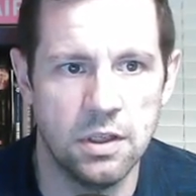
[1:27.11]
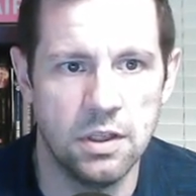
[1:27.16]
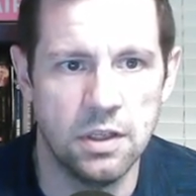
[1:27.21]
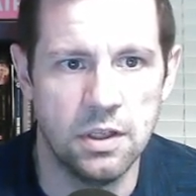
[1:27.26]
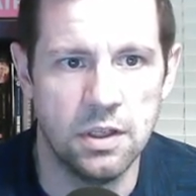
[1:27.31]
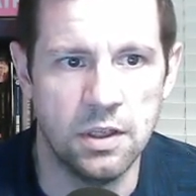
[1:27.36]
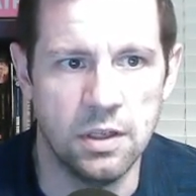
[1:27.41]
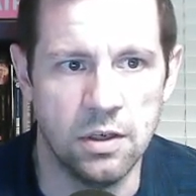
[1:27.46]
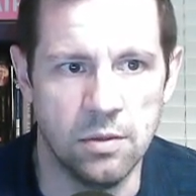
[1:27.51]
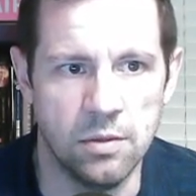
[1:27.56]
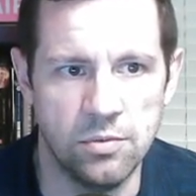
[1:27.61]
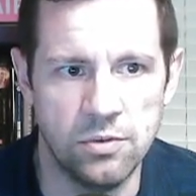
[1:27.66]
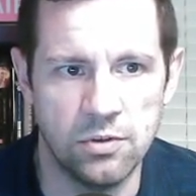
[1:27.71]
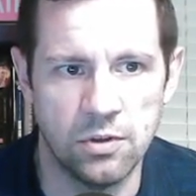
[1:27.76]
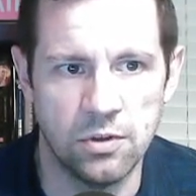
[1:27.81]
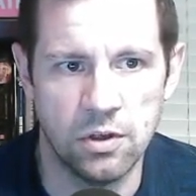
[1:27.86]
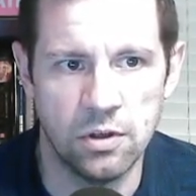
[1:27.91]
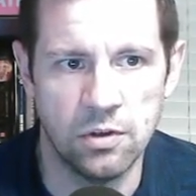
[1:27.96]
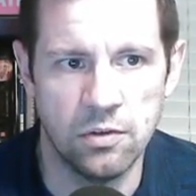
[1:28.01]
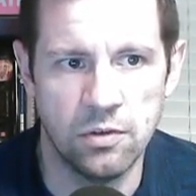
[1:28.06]
It
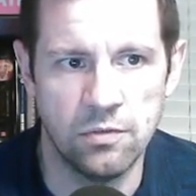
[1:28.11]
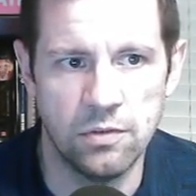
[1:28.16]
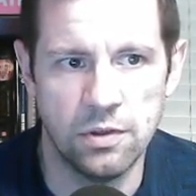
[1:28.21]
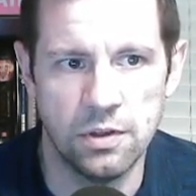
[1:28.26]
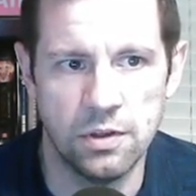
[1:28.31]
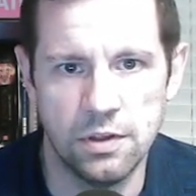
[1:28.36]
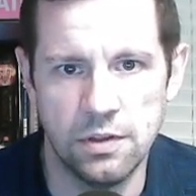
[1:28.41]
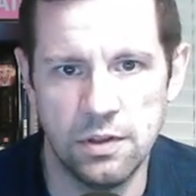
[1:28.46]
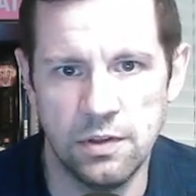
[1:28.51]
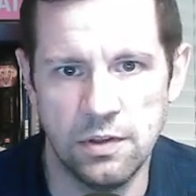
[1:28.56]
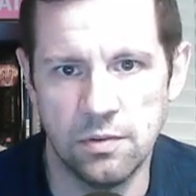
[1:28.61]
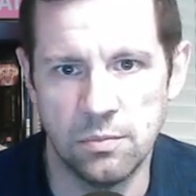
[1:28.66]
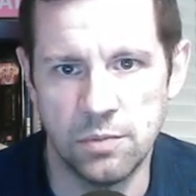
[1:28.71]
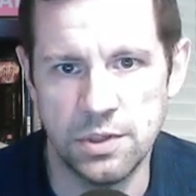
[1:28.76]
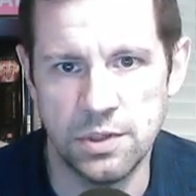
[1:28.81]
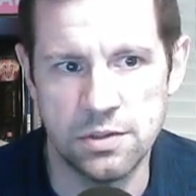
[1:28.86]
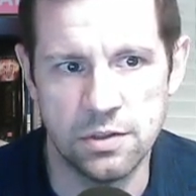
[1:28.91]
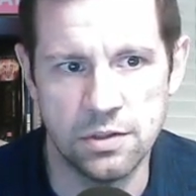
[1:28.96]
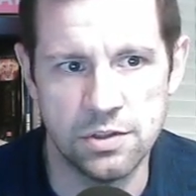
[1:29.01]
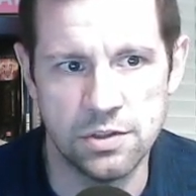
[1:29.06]
observed, did some
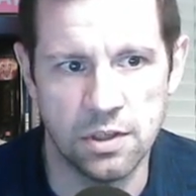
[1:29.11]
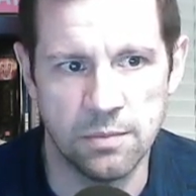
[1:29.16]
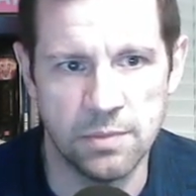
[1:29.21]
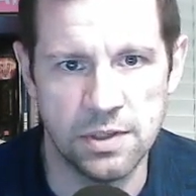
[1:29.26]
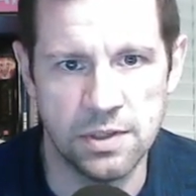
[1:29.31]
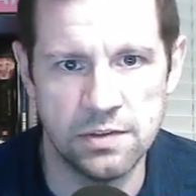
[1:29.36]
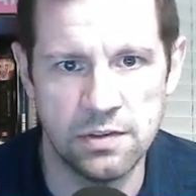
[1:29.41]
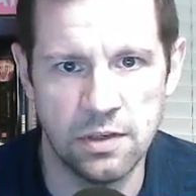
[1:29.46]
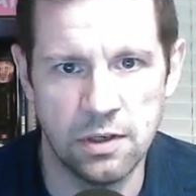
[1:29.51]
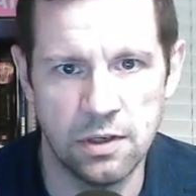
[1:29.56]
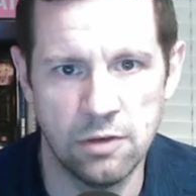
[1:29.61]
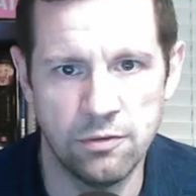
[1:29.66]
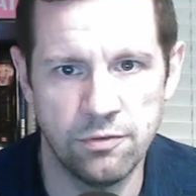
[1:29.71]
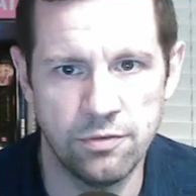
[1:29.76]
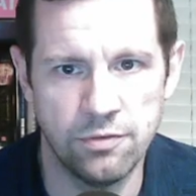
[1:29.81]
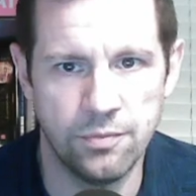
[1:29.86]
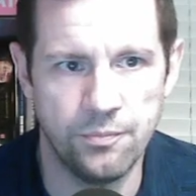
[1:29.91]
research on my stuff.